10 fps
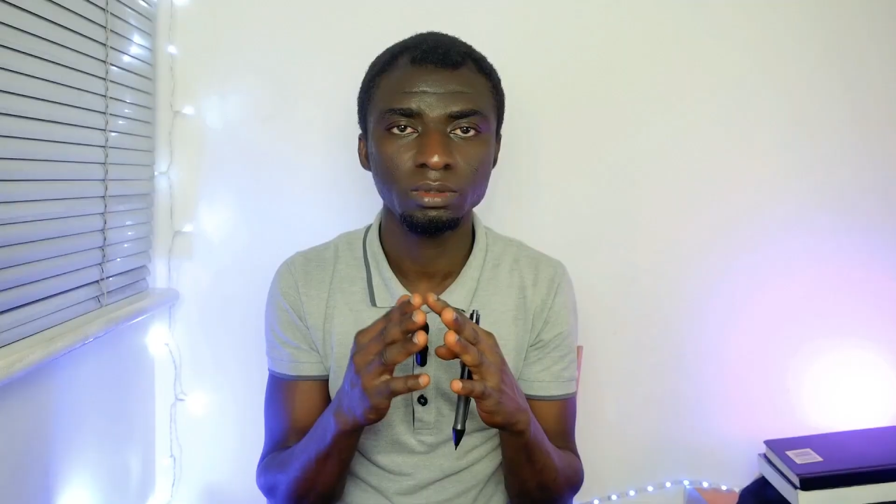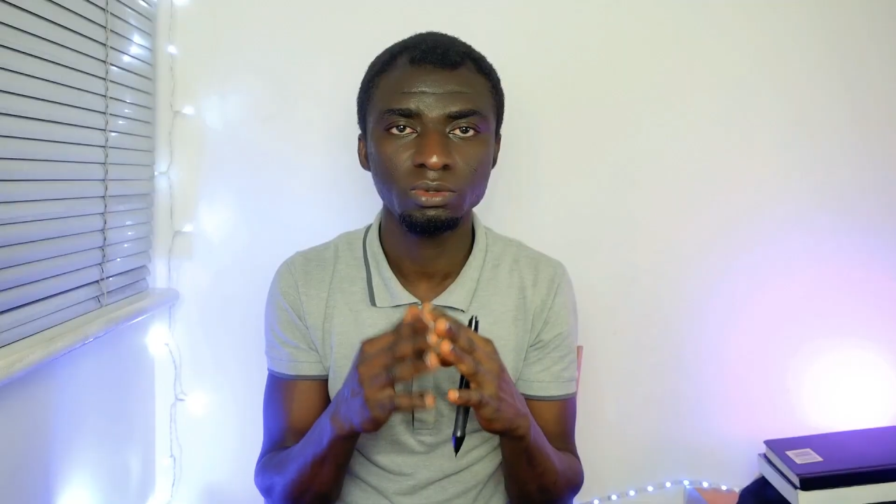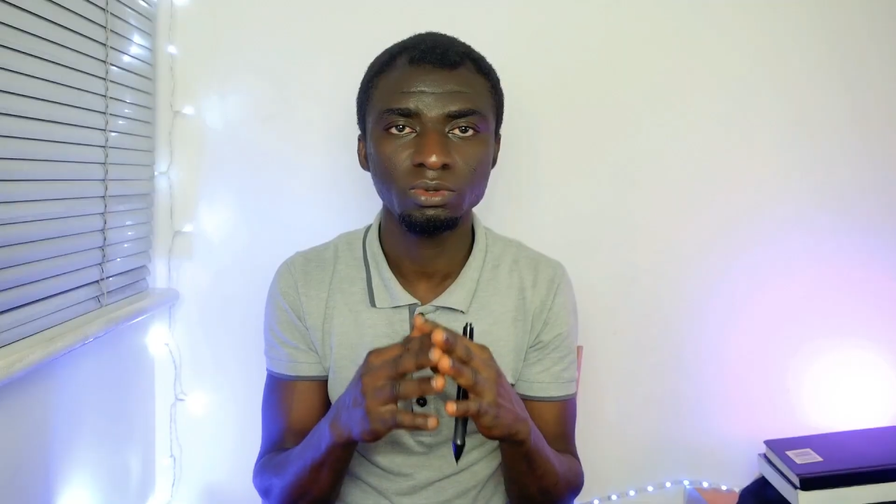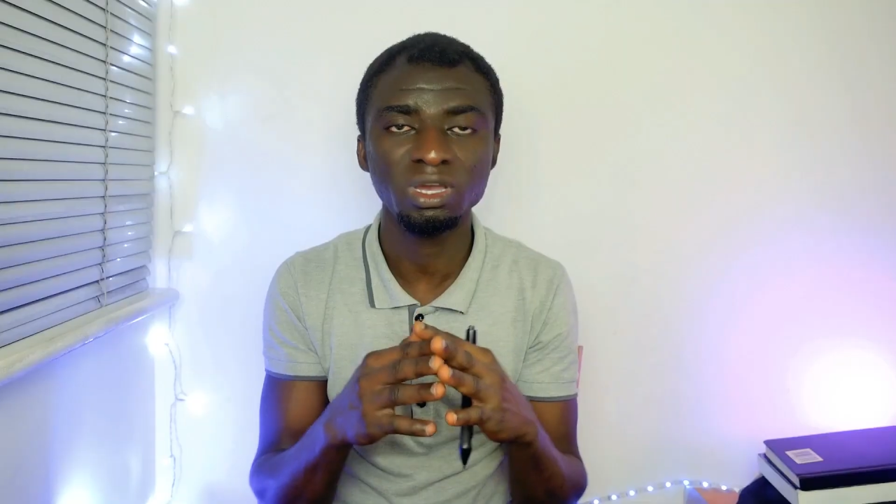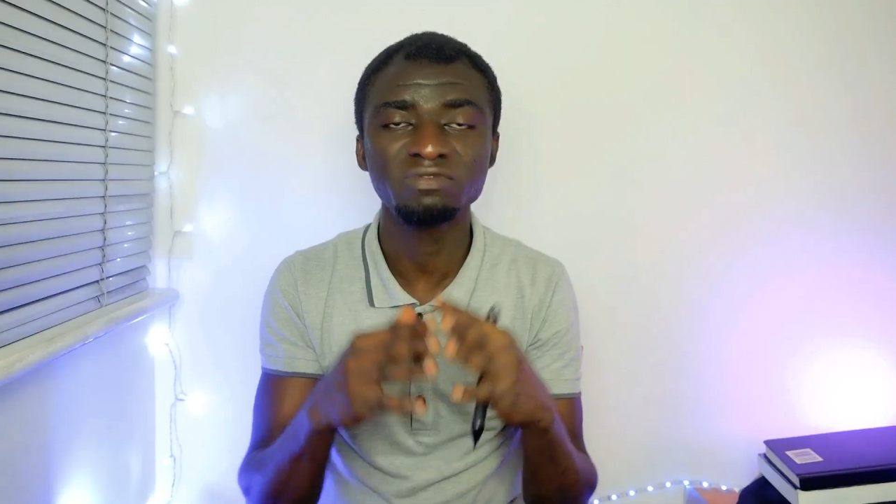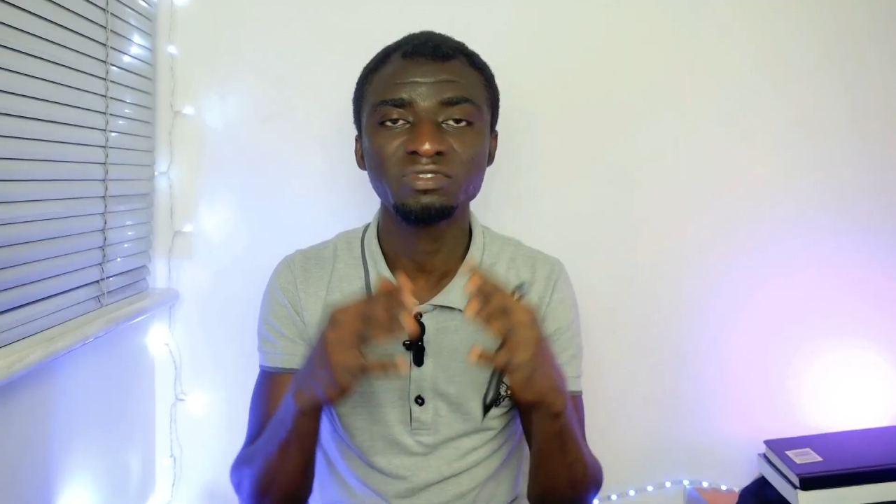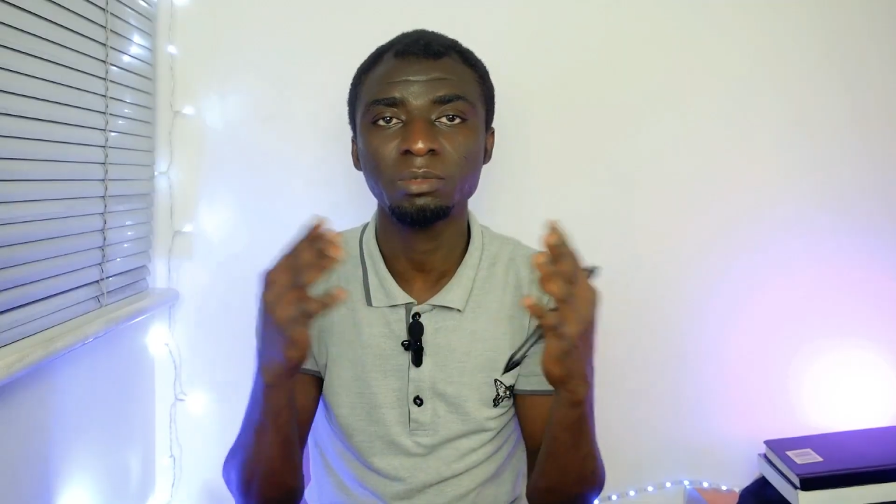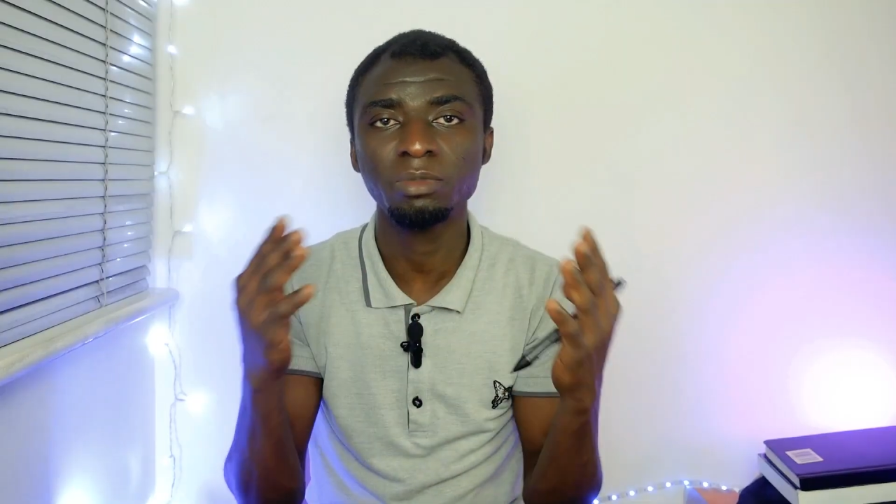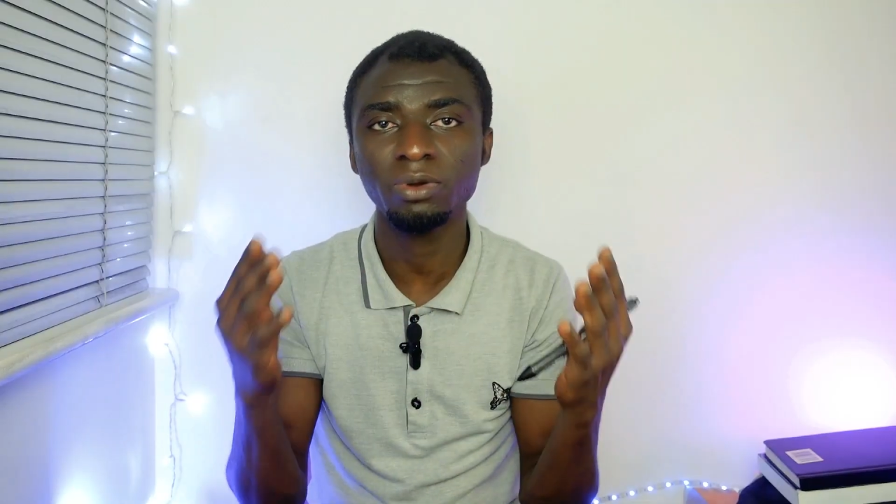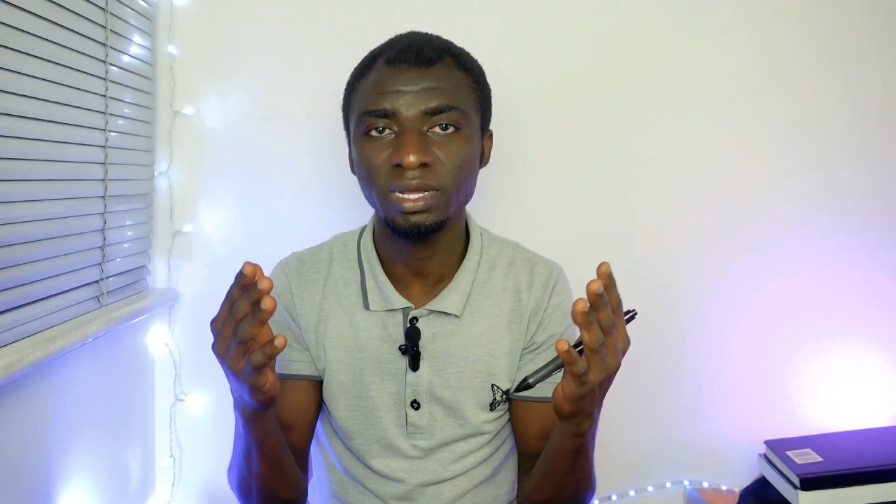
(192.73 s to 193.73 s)
You have to
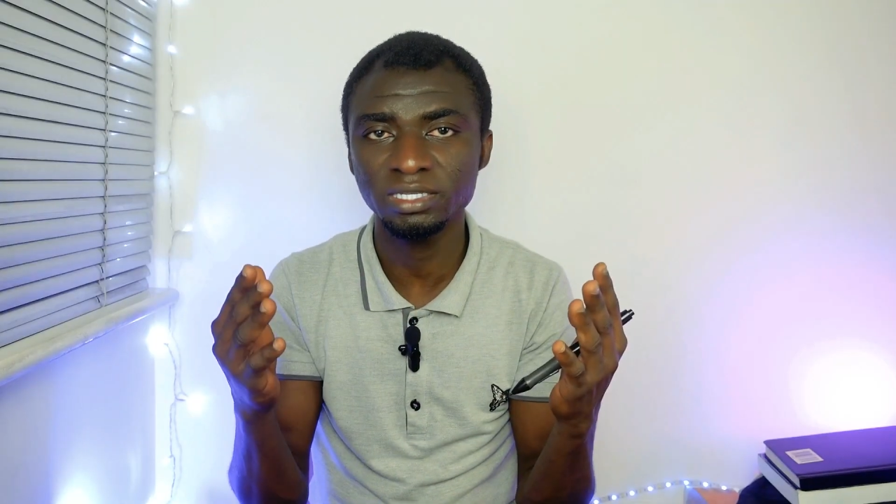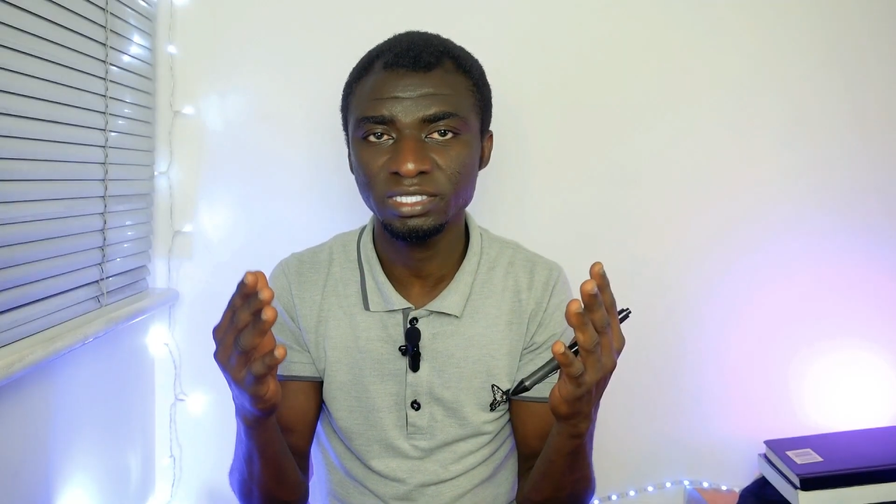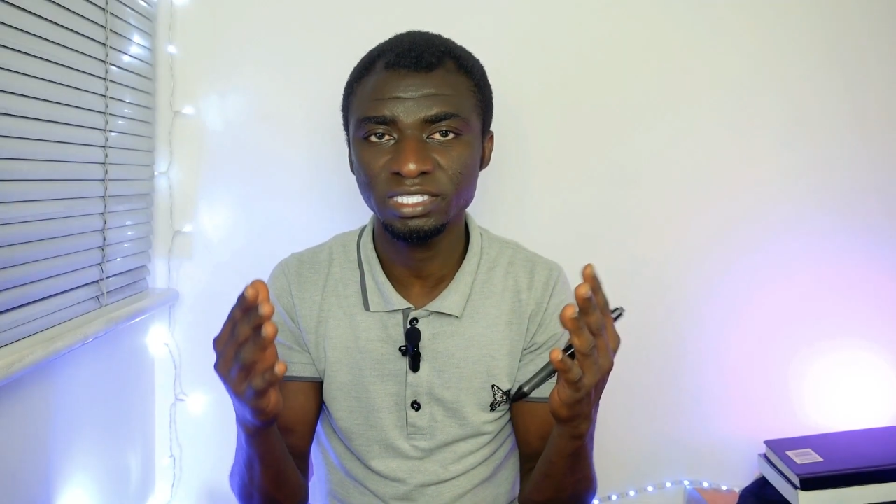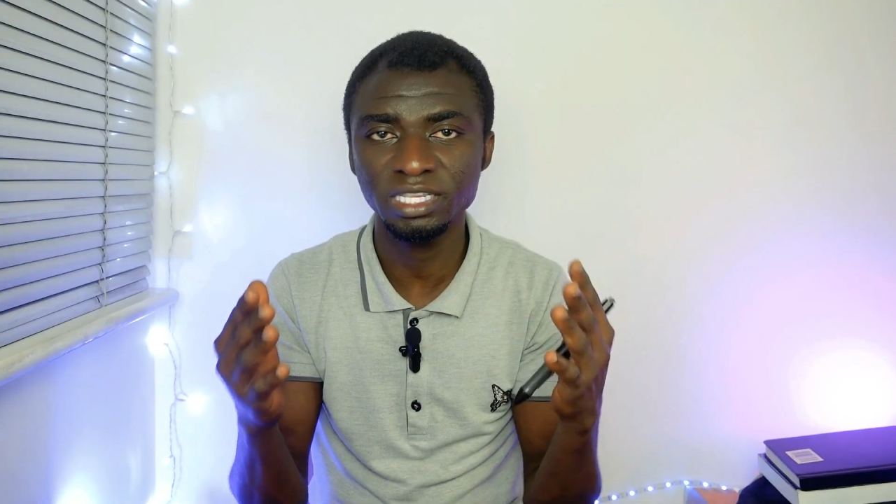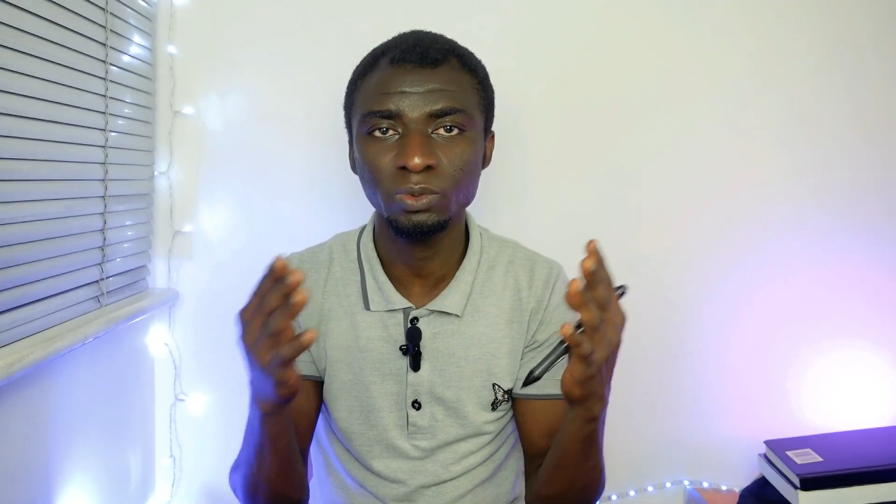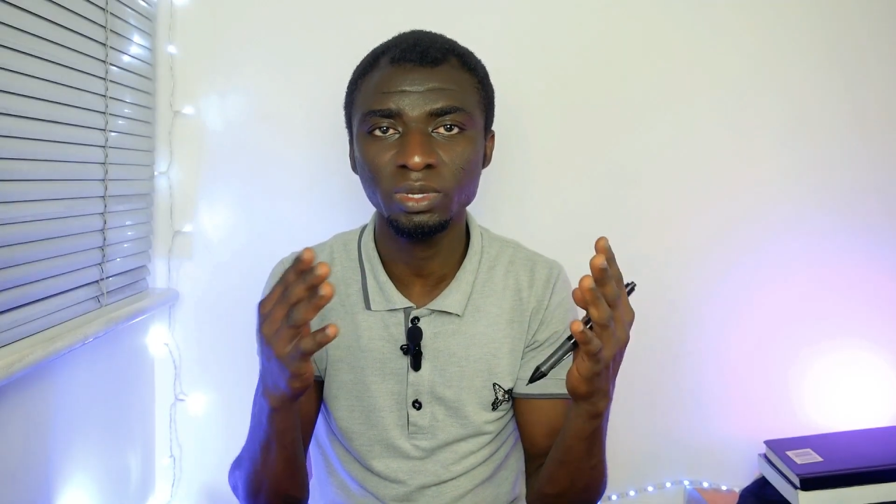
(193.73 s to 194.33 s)
summarize it in a way